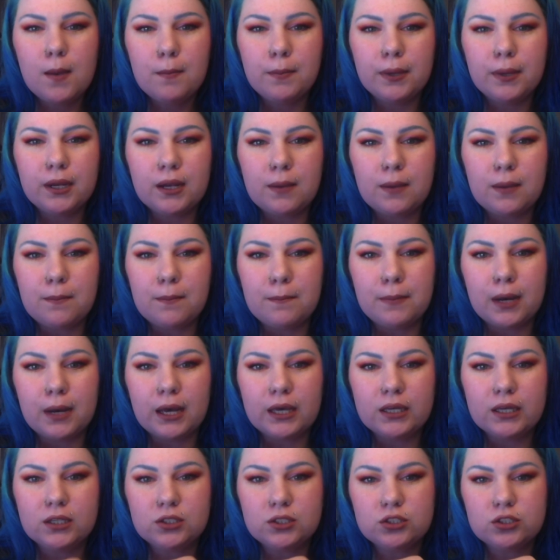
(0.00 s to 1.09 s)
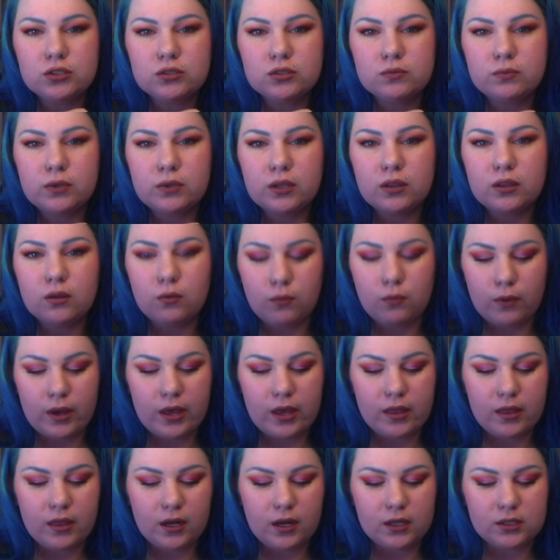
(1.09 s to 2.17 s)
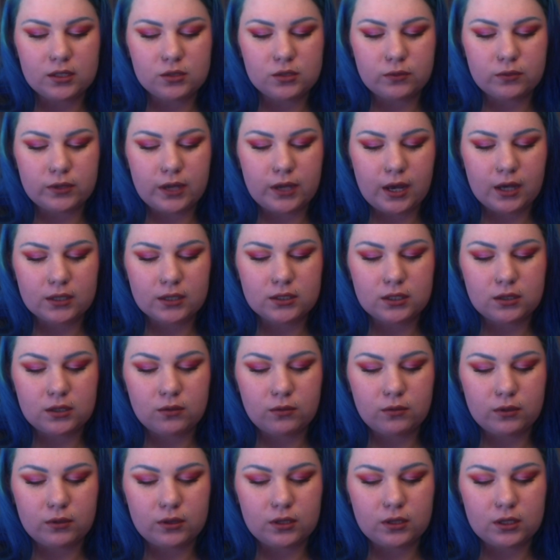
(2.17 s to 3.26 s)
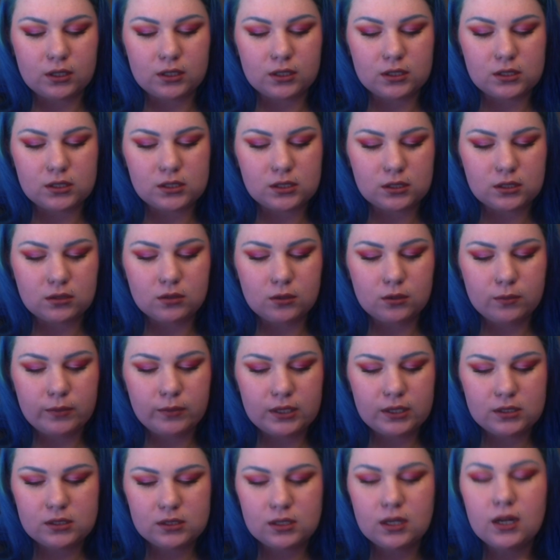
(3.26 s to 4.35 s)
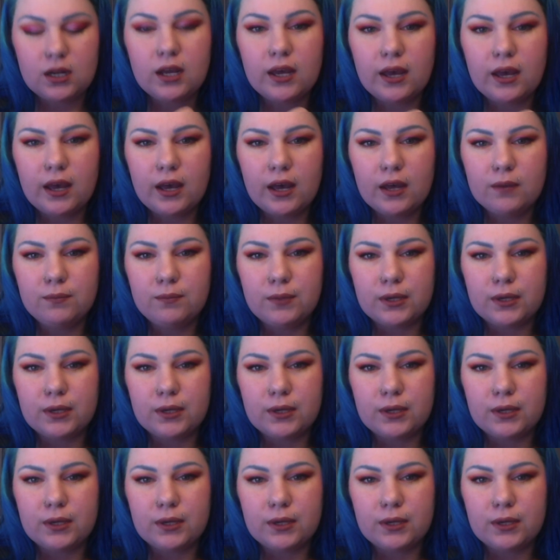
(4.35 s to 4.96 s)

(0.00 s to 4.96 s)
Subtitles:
but it might just be the way that it's reacting with the concealer base that I had,